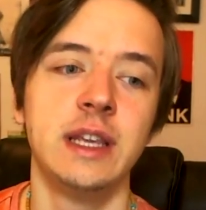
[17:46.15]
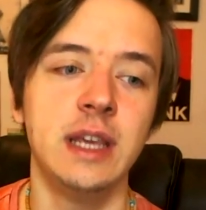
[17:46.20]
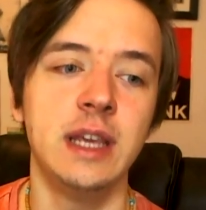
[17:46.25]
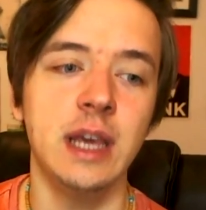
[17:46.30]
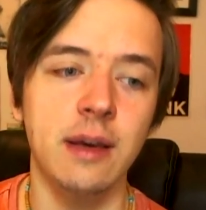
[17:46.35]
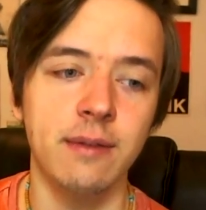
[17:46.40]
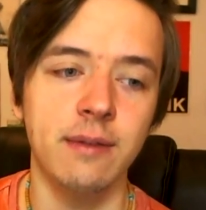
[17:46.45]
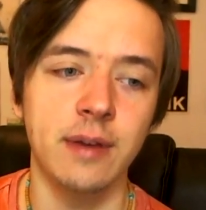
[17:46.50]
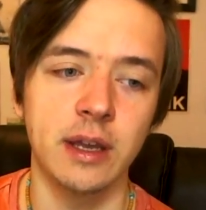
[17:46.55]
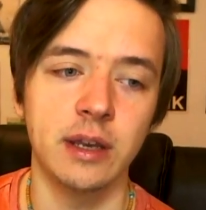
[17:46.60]

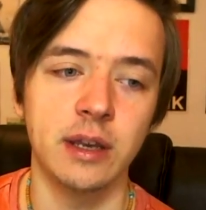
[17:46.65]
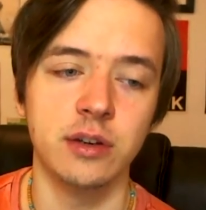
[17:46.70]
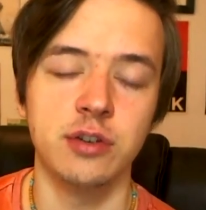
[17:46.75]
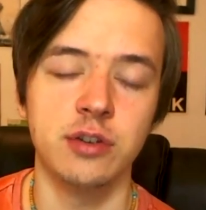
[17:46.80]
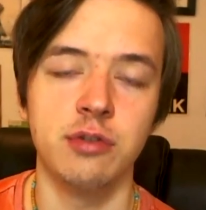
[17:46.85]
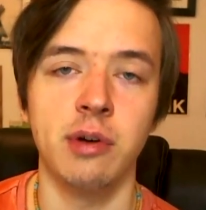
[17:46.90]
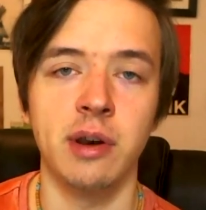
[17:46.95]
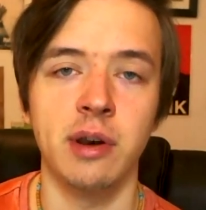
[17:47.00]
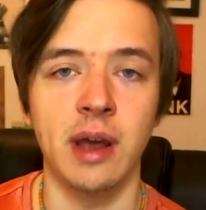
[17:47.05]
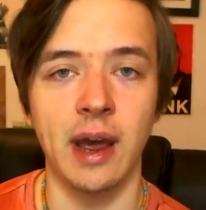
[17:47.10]
give it
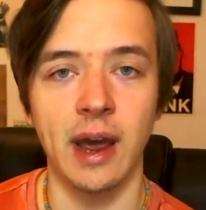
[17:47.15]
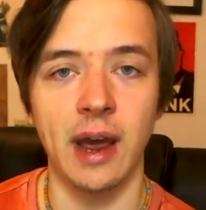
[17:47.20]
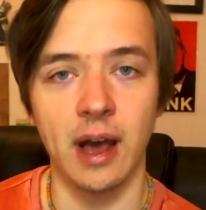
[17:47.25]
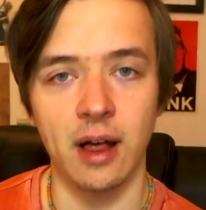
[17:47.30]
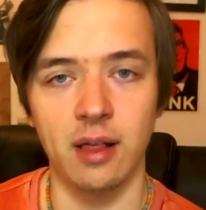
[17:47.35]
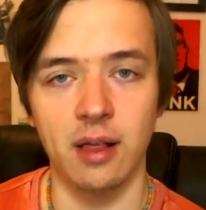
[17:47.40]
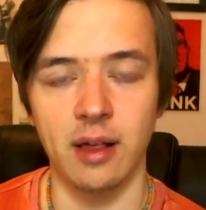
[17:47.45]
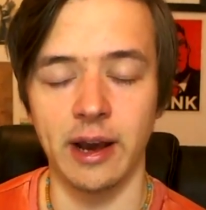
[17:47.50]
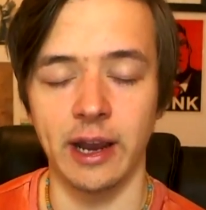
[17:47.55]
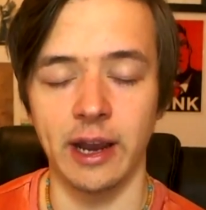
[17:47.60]
to an
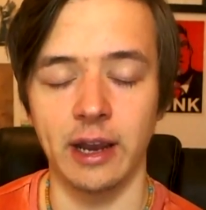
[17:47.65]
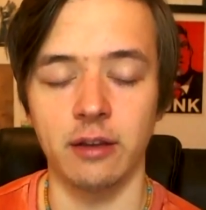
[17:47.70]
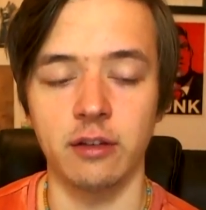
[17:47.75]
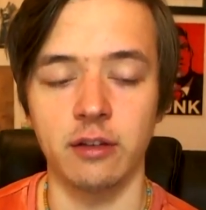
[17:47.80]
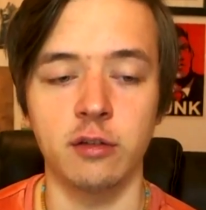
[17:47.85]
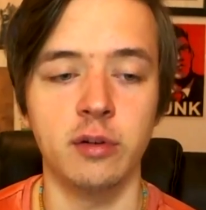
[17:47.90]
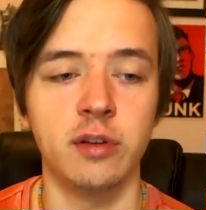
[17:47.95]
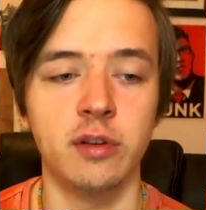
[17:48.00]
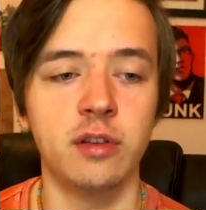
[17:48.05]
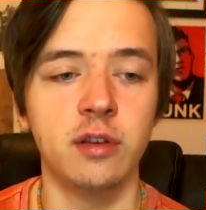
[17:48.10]
ally.
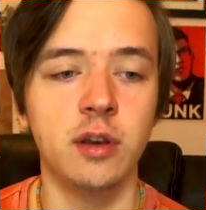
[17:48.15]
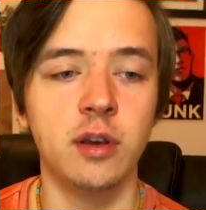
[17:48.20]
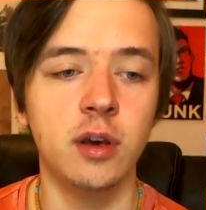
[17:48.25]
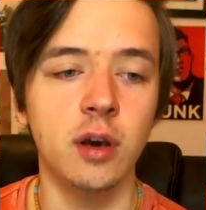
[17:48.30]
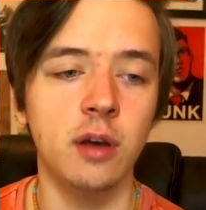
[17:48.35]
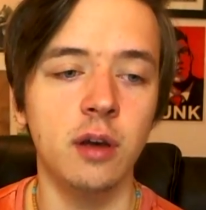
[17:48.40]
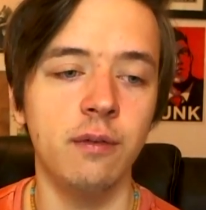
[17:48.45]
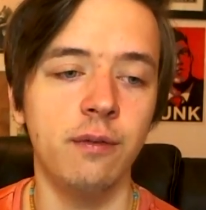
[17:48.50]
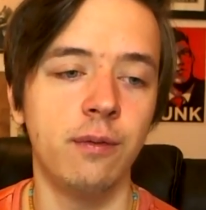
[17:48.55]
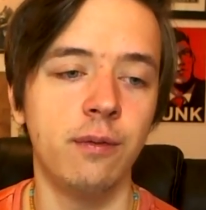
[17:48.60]
So it's
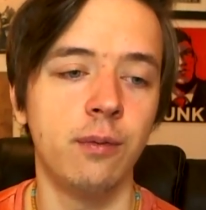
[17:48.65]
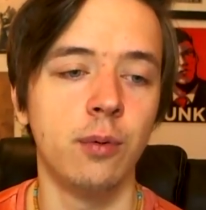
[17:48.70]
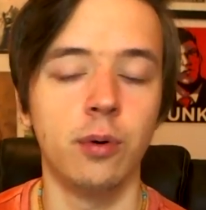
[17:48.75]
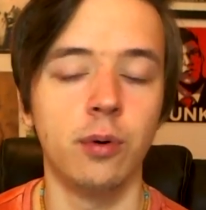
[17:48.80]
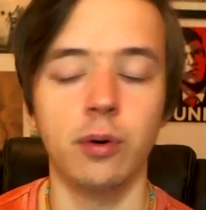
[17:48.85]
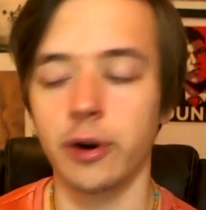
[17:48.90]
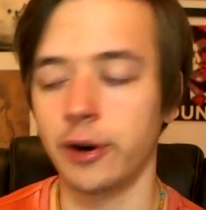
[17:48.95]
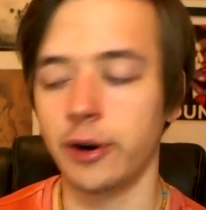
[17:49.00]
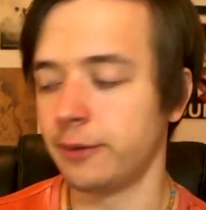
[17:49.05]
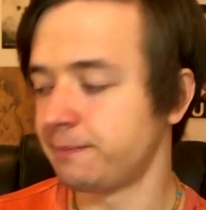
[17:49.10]
good
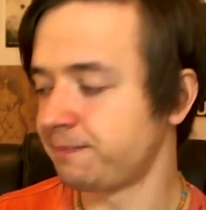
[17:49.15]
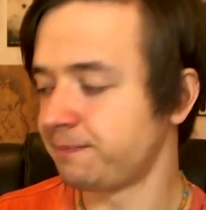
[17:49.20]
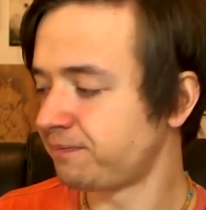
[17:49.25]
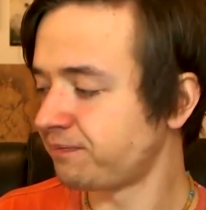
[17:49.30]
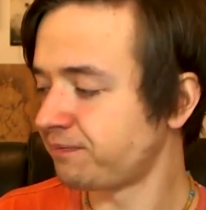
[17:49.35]
for